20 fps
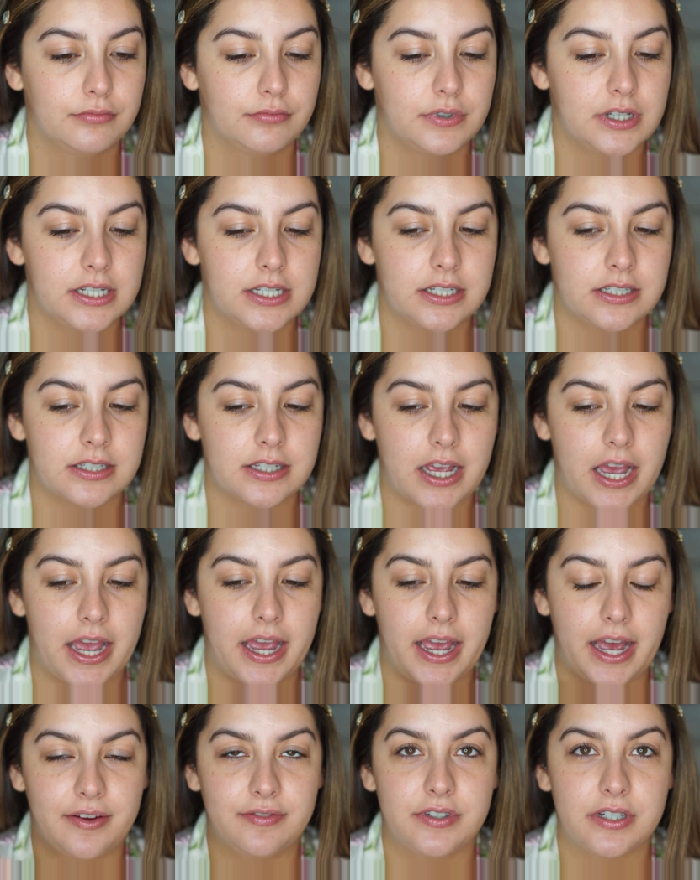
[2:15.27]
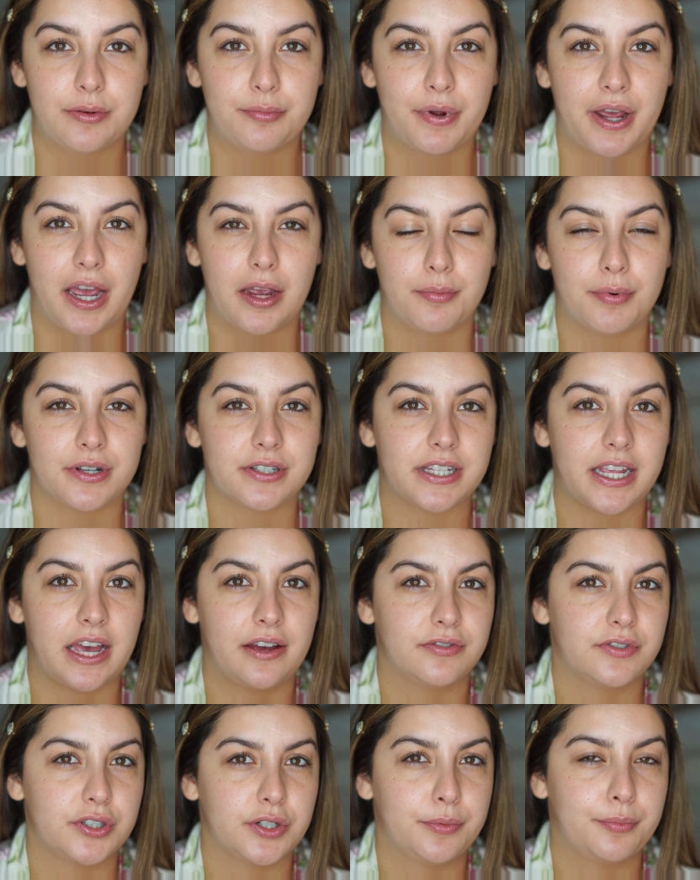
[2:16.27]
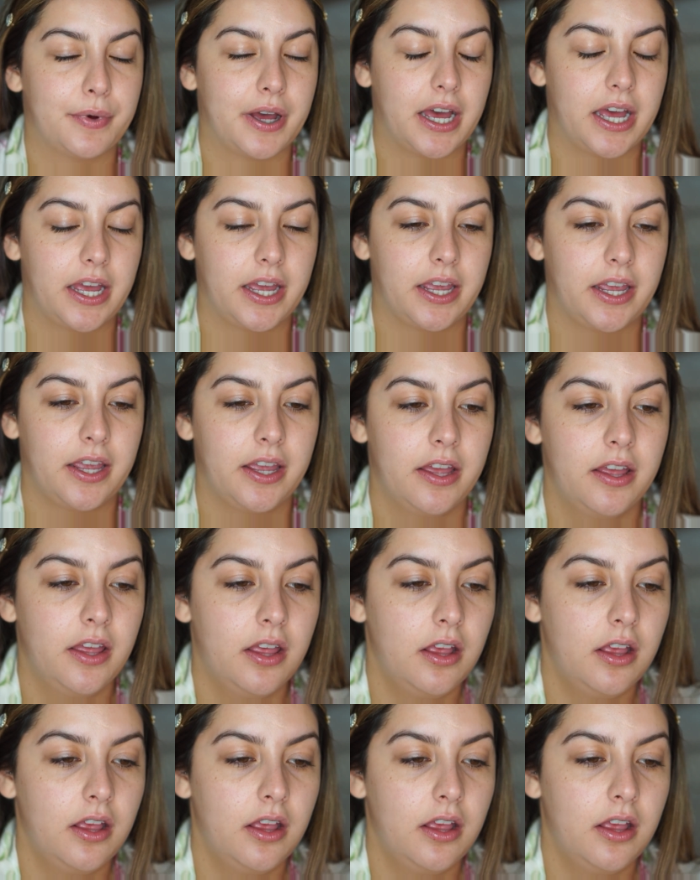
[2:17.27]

because I have done my eyebrows after my